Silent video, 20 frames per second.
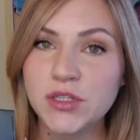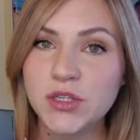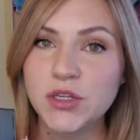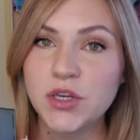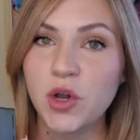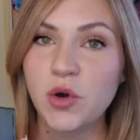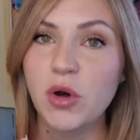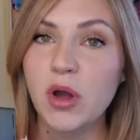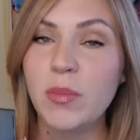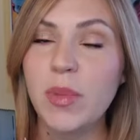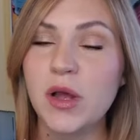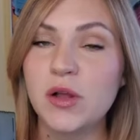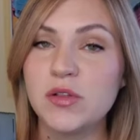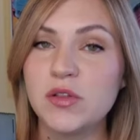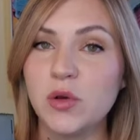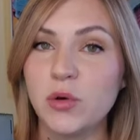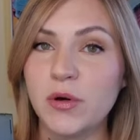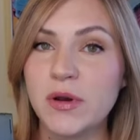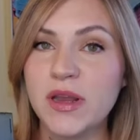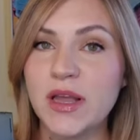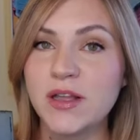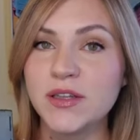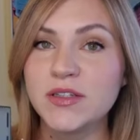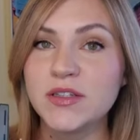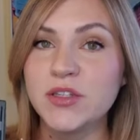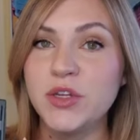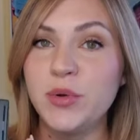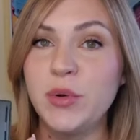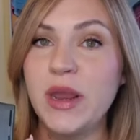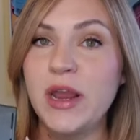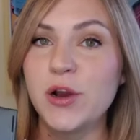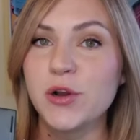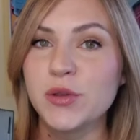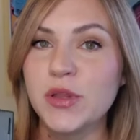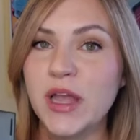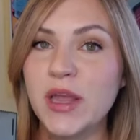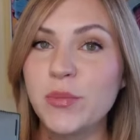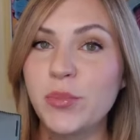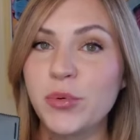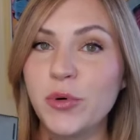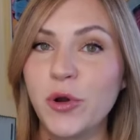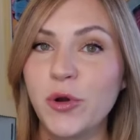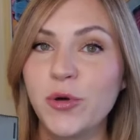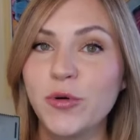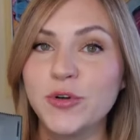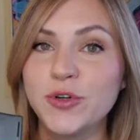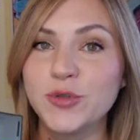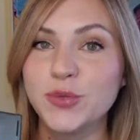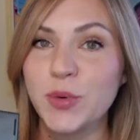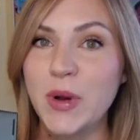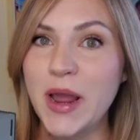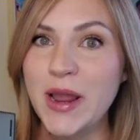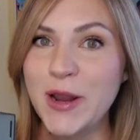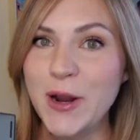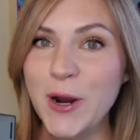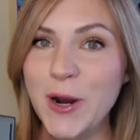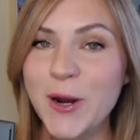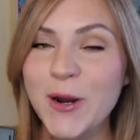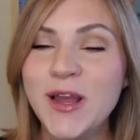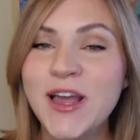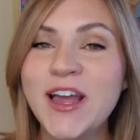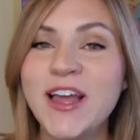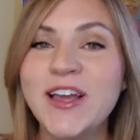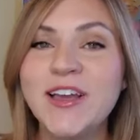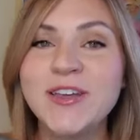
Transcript: to know about L'Oreal's new Airlight Pro dryer.